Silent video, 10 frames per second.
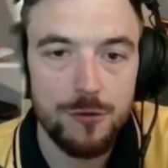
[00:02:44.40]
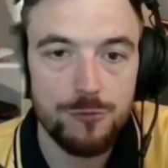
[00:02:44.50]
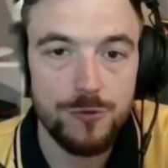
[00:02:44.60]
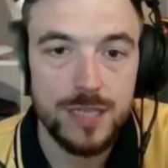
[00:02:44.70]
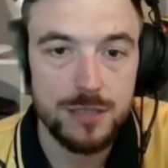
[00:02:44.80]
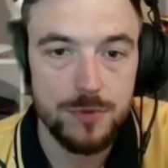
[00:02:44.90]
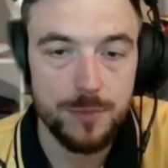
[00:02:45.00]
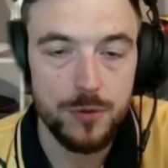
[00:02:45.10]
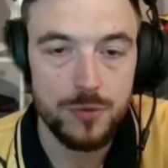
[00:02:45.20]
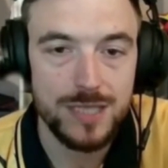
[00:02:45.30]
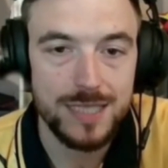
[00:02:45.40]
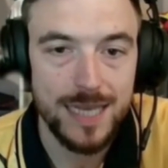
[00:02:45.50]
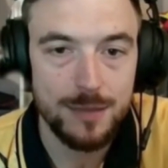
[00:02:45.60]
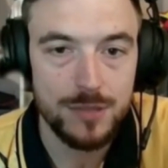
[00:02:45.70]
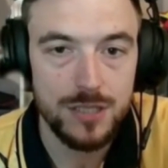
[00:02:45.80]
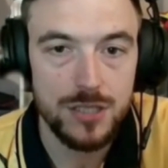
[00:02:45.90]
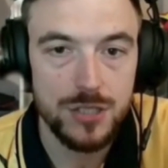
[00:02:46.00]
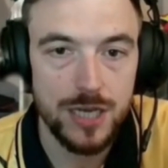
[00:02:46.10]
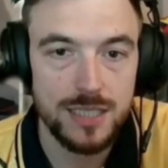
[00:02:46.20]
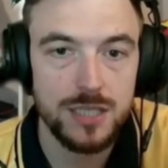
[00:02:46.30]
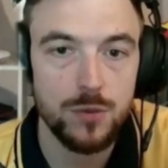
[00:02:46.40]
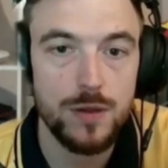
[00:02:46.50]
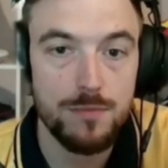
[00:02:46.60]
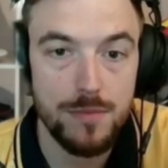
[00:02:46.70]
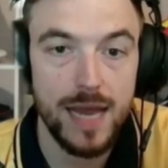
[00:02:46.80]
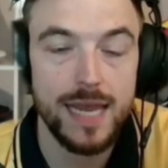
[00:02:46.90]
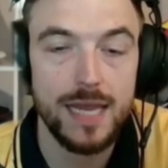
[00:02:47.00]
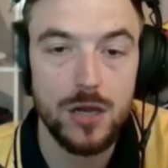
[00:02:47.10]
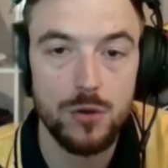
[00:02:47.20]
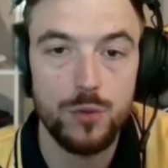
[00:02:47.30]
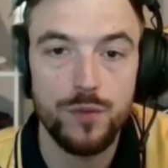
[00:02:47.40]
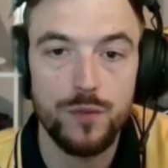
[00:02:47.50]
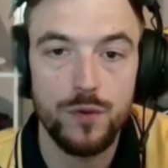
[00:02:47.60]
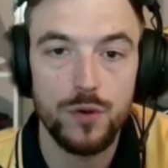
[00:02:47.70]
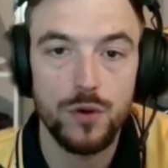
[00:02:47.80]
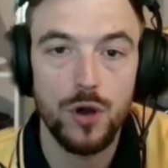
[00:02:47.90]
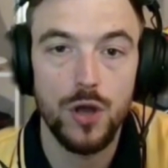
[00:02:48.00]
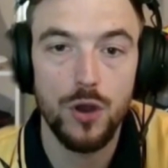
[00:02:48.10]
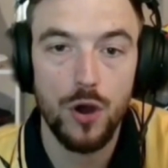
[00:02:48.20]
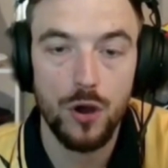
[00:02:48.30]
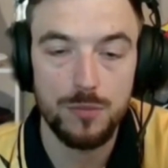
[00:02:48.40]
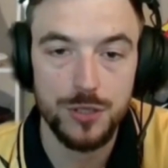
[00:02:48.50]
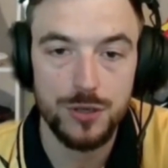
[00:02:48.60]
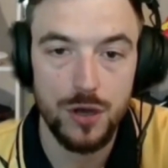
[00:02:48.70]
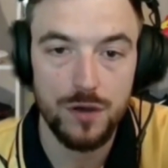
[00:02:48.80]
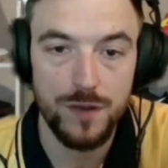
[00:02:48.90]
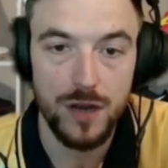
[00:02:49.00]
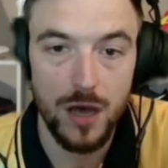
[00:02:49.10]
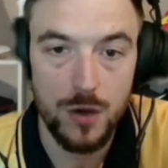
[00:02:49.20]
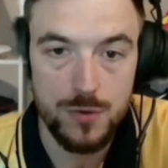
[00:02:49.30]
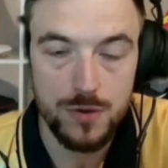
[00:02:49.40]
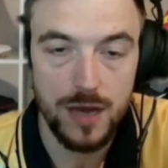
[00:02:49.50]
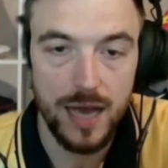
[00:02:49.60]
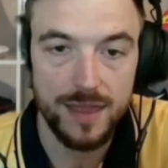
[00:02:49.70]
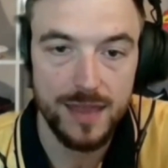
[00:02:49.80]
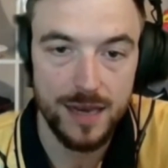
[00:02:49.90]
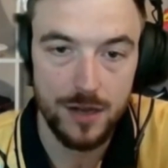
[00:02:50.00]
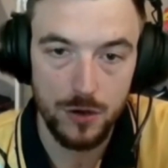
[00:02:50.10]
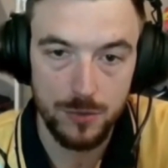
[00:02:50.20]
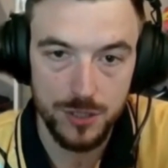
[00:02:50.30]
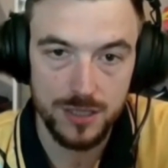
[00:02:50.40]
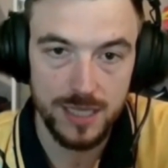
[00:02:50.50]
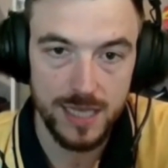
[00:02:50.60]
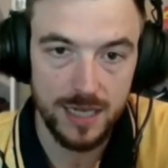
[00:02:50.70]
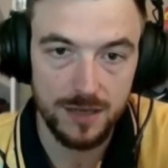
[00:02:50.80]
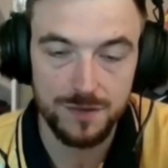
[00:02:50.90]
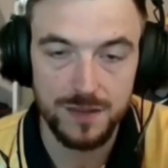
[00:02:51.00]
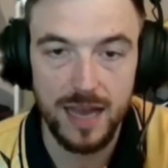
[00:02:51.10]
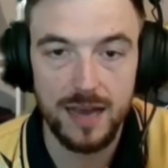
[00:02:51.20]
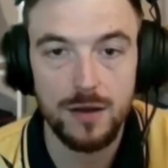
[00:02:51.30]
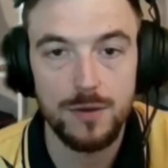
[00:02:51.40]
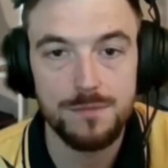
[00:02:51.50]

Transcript: Recent reports seem to suggest that we may go for an option of a loan and then an option at the end of that,